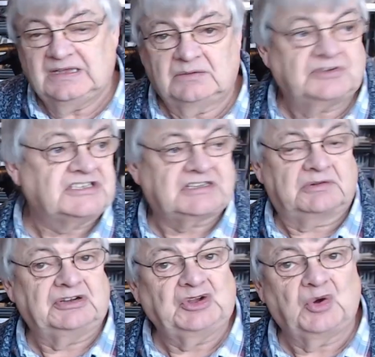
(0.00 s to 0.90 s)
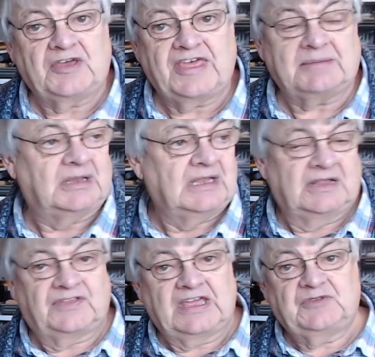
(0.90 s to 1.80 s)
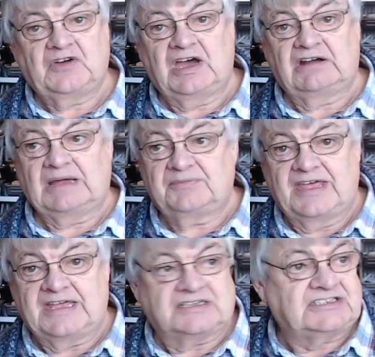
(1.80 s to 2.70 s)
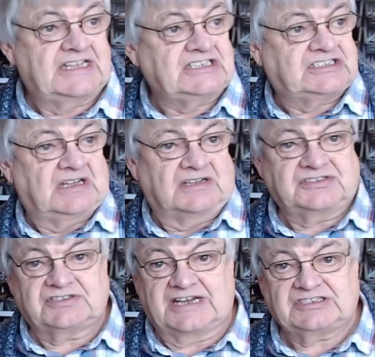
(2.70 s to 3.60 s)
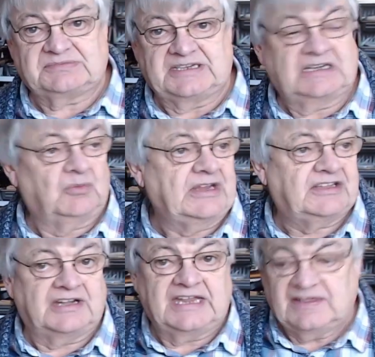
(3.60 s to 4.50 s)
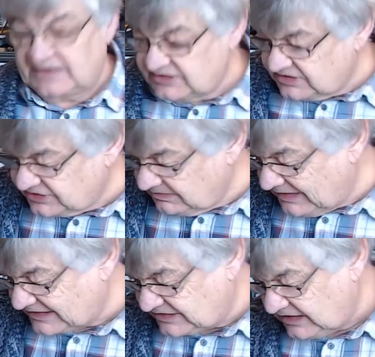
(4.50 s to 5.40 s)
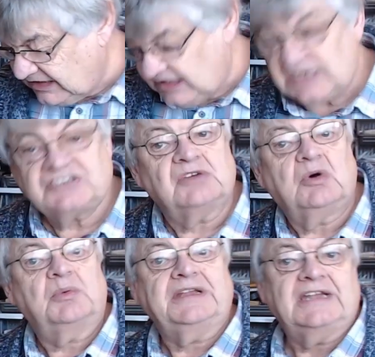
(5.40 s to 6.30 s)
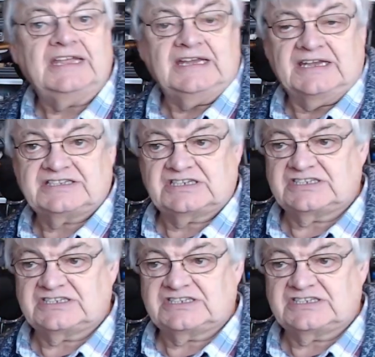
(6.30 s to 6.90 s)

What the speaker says: which is going to annoy them. They fire up theirs starts transmitting, we can hear, it's just a mess. So what we need is a